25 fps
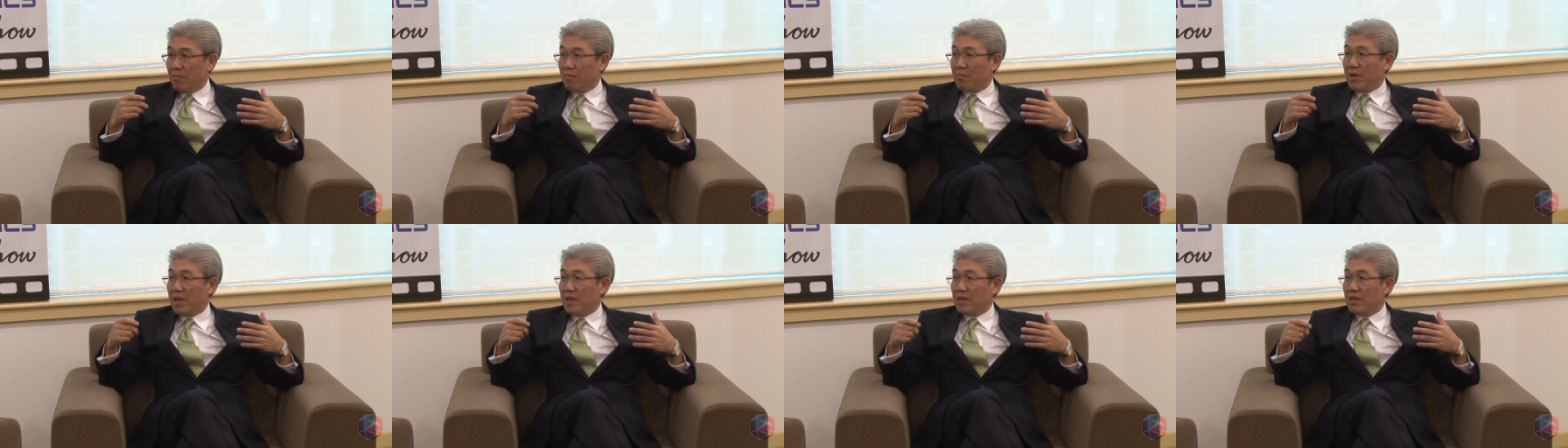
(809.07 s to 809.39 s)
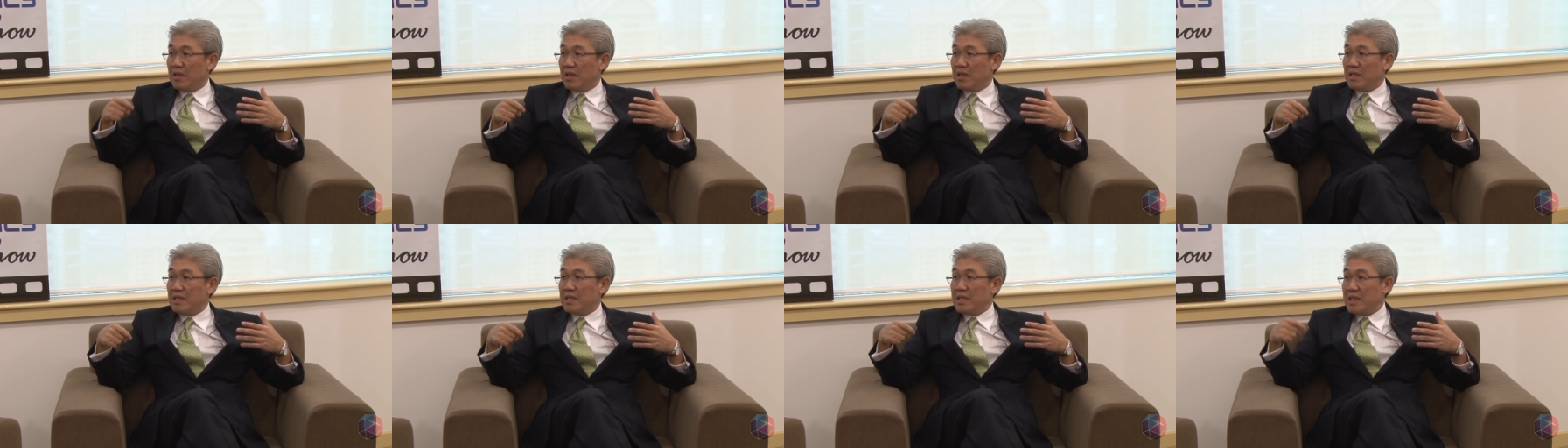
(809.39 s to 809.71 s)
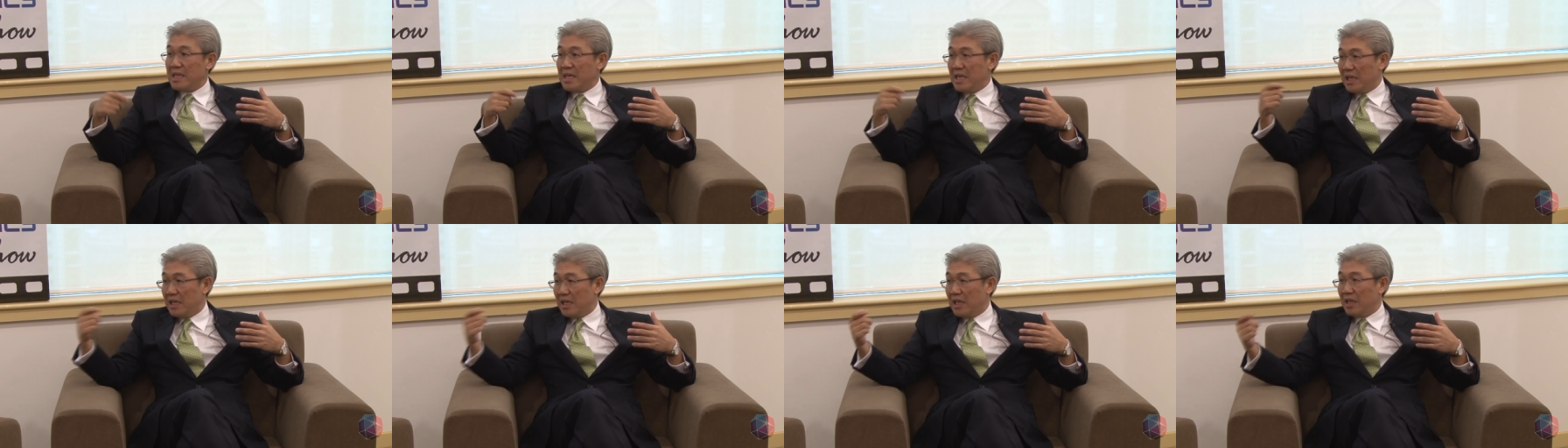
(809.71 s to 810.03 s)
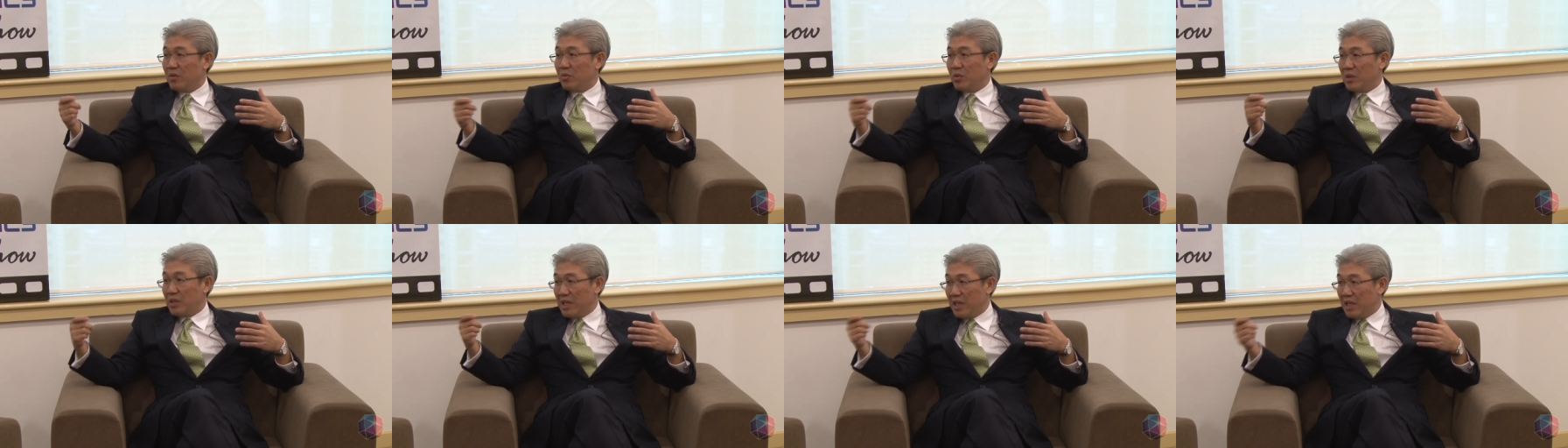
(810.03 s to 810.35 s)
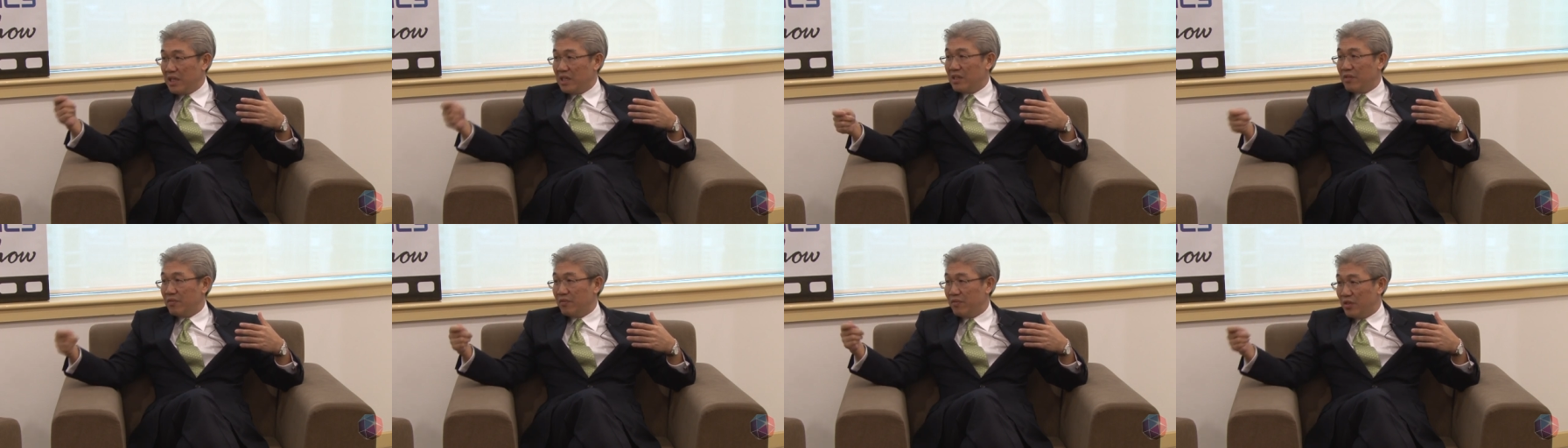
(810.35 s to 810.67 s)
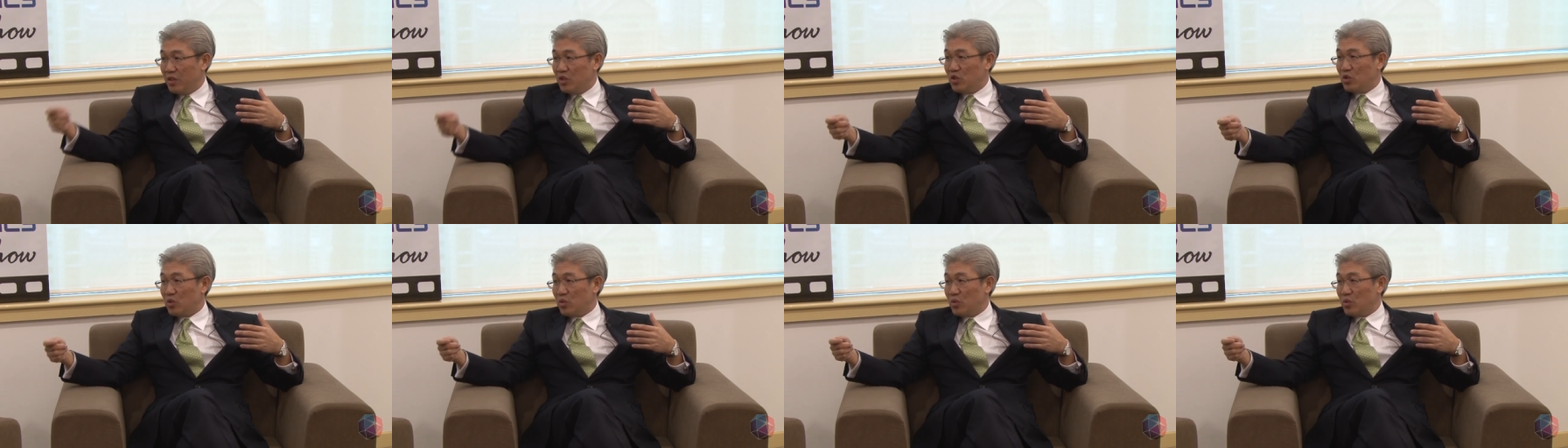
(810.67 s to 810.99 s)
But dealing with
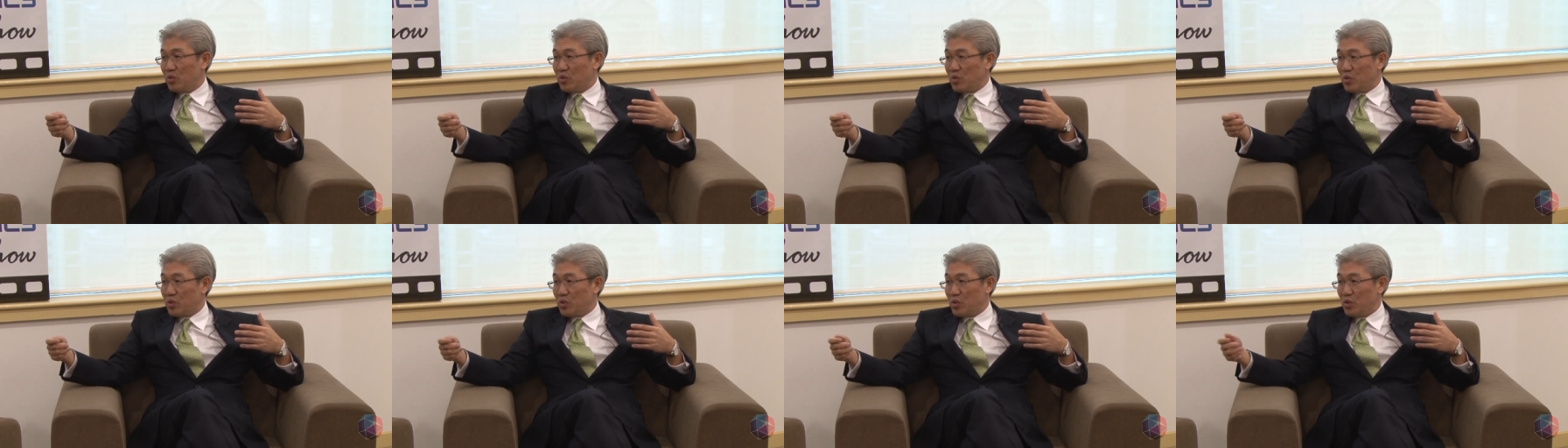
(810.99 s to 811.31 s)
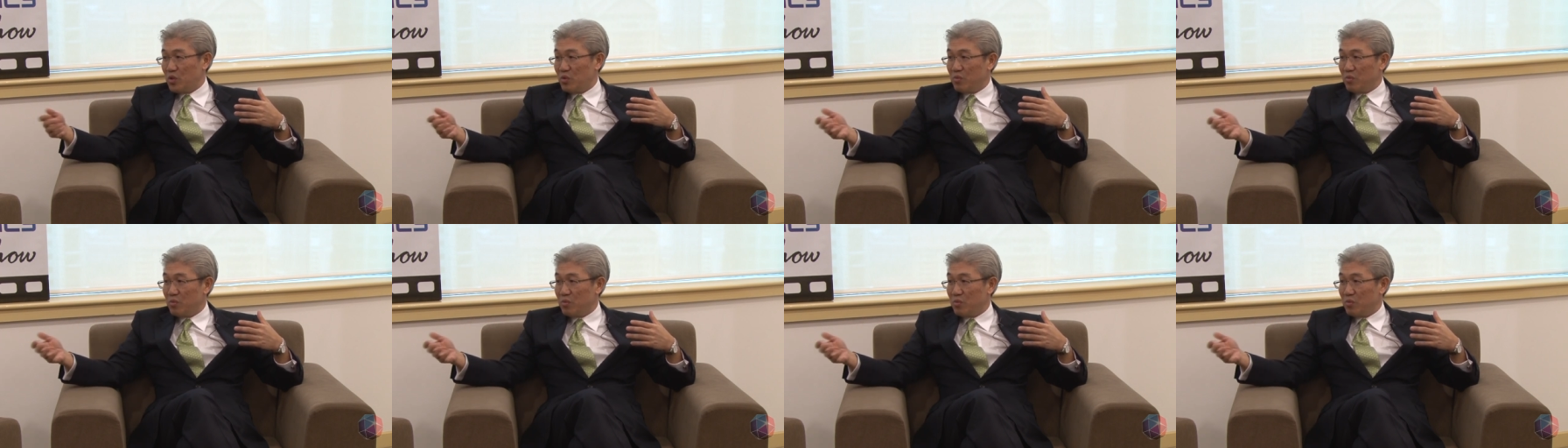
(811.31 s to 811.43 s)
individuals,